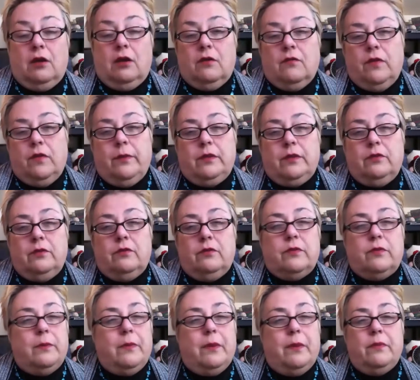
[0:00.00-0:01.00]
of women. Do you
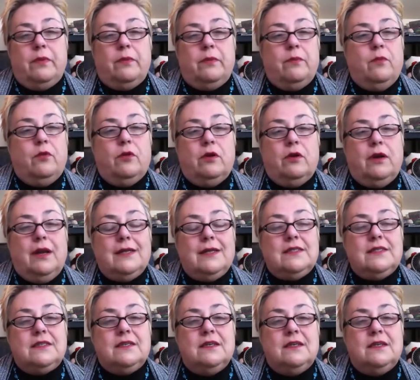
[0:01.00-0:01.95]
remember more or less?